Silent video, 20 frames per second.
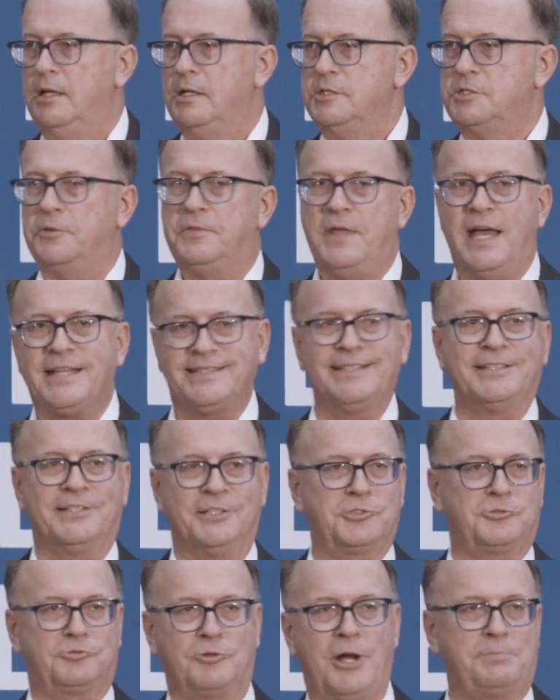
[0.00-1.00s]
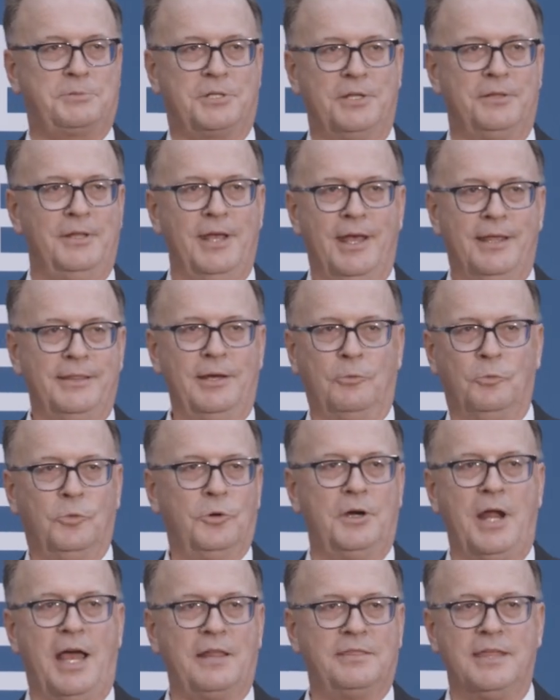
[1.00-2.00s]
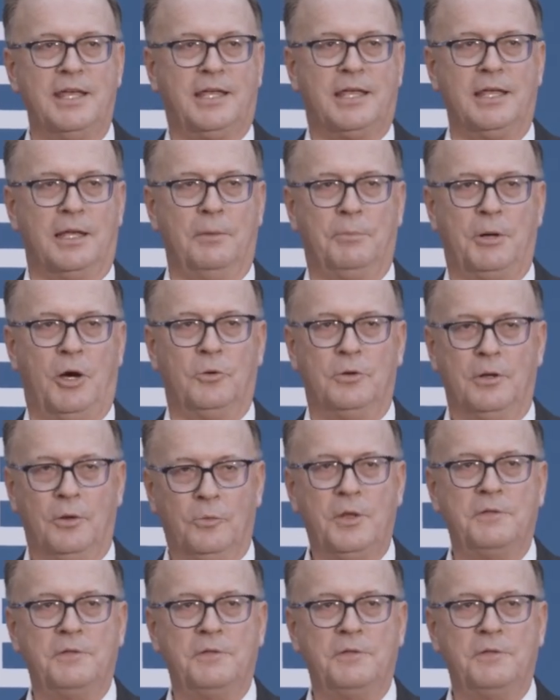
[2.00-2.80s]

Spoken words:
So that's a disruption that we're not thinking about.